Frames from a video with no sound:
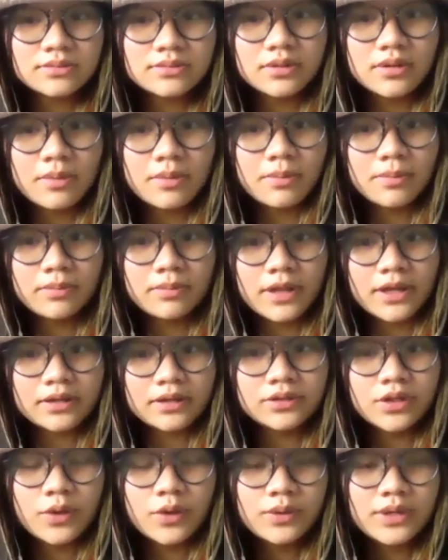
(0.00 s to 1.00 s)
the like
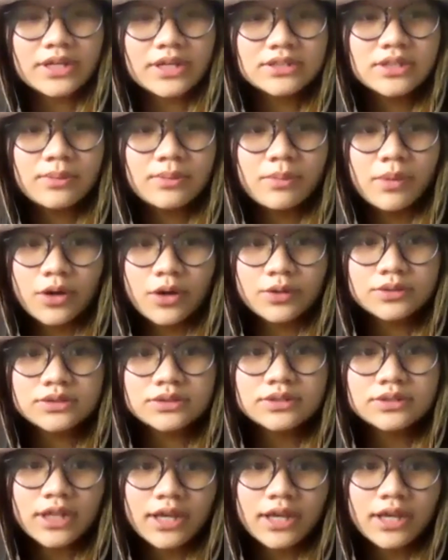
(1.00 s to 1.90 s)
donates the most.